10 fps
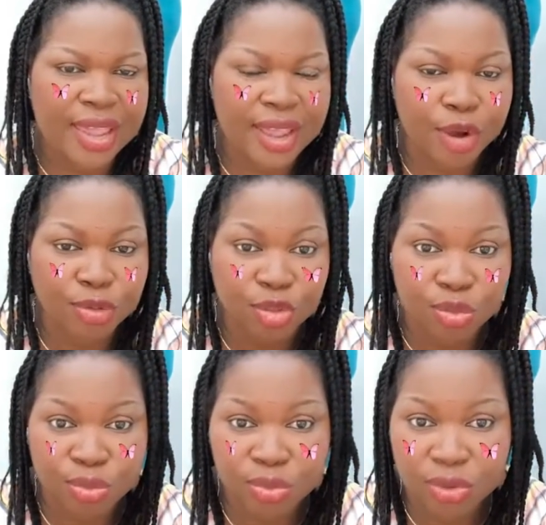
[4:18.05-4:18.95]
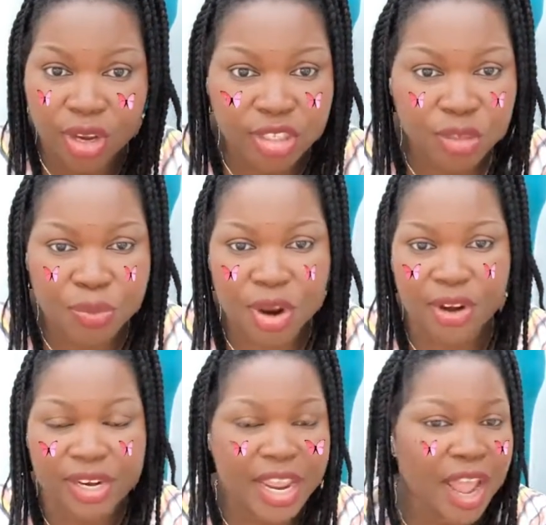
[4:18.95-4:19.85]
It helps you launch your
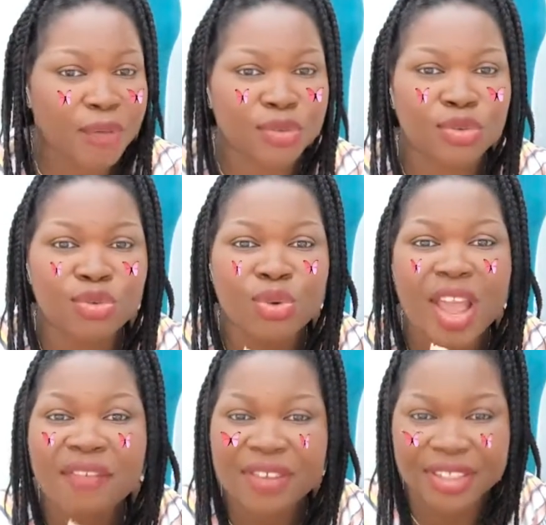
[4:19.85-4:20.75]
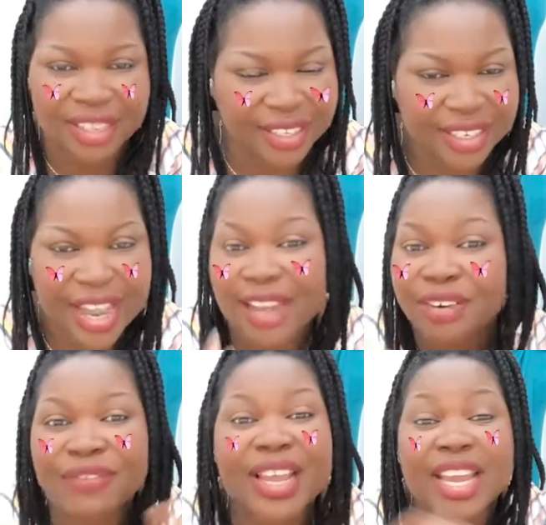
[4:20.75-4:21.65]
product. It helps you do everything, kind
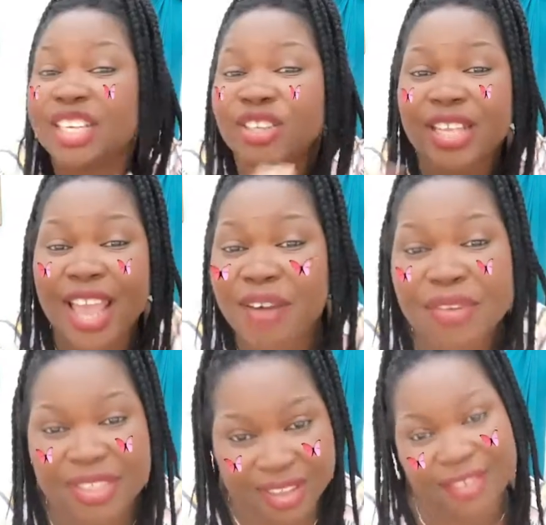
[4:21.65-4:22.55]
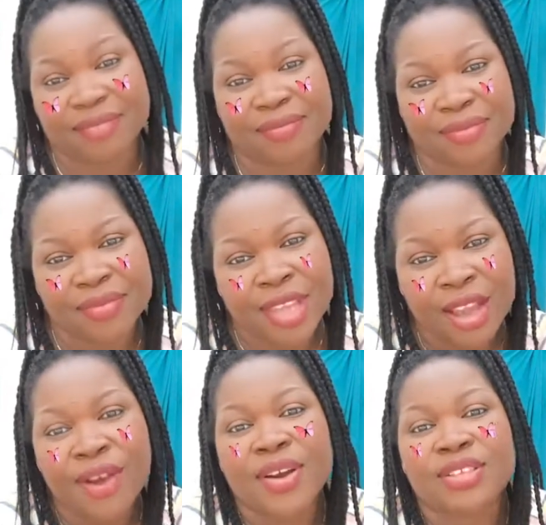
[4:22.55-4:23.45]
of like, in short, everything.
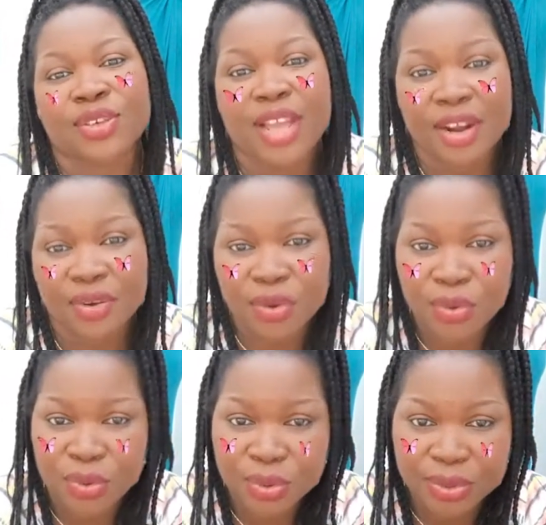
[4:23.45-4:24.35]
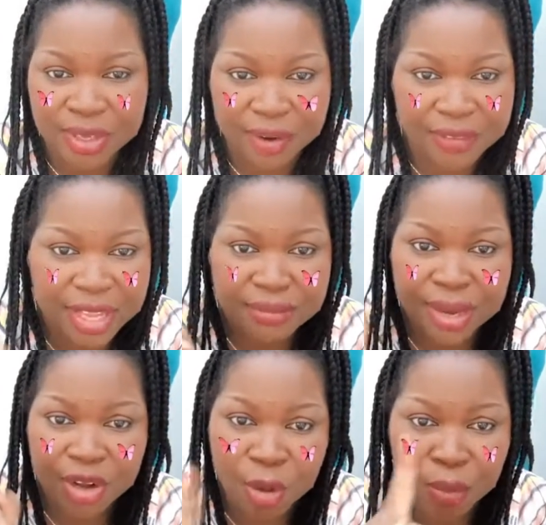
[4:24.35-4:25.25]
All right, so you got to know who you serve. That's my
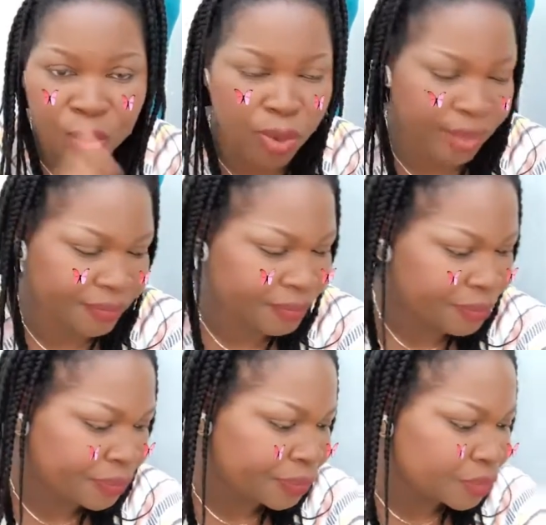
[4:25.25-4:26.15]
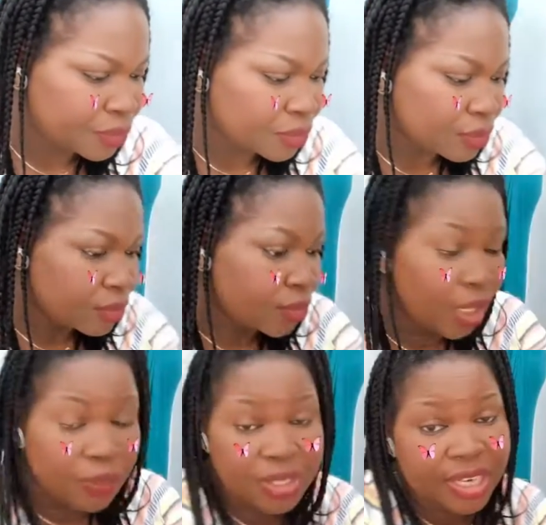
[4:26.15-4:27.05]
number one,
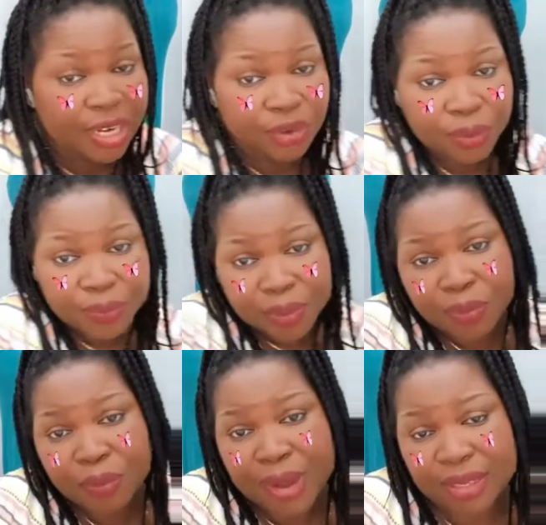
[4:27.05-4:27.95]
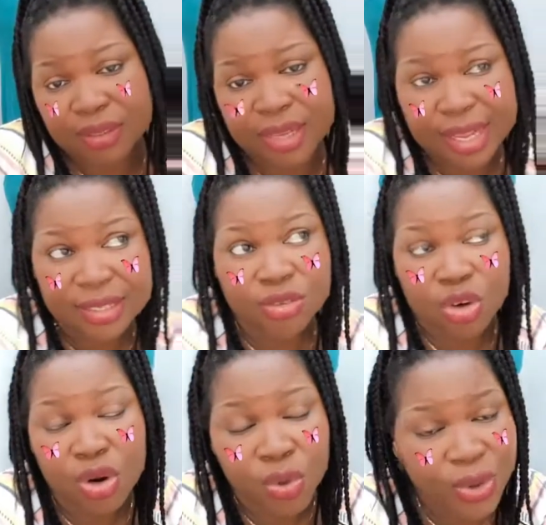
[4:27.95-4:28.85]
which I know people but like
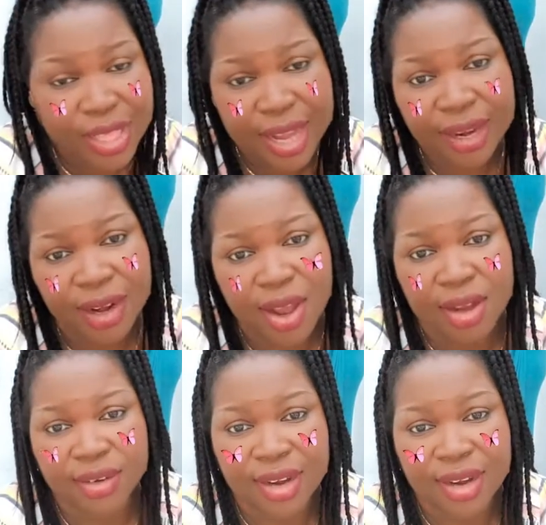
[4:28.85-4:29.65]
struggle with that a lot.